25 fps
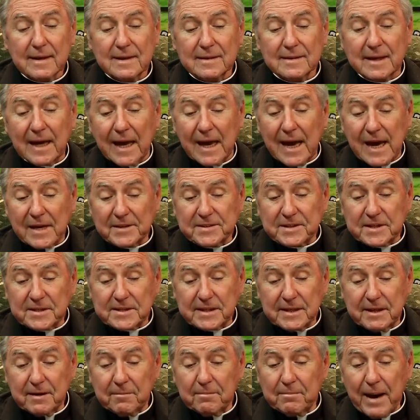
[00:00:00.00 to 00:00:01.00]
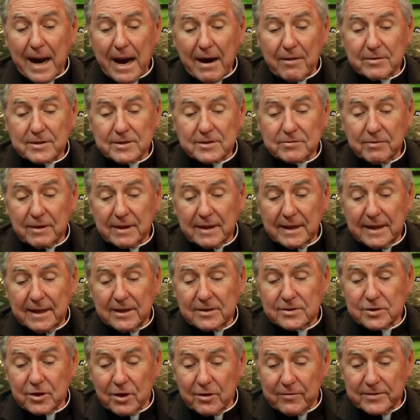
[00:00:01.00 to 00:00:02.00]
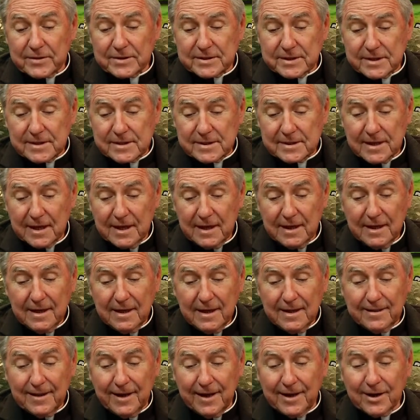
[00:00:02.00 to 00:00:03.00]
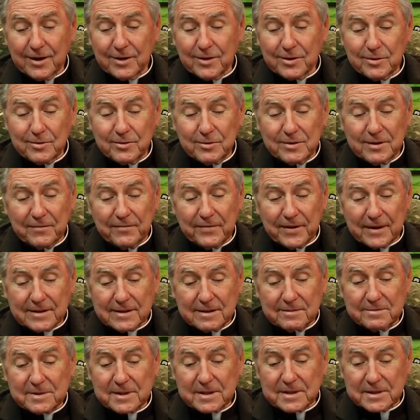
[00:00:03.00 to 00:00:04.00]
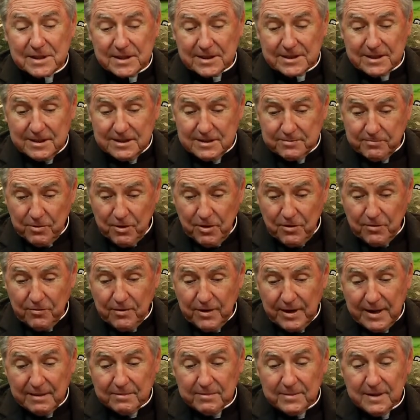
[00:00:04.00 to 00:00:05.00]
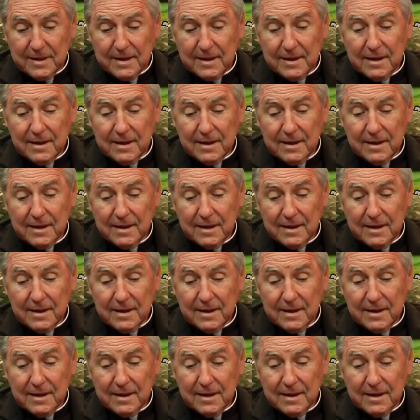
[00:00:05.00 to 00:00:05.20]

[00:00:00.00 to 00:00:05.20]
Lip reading: Diocesan and parish-related services that include the Victims Assistance Program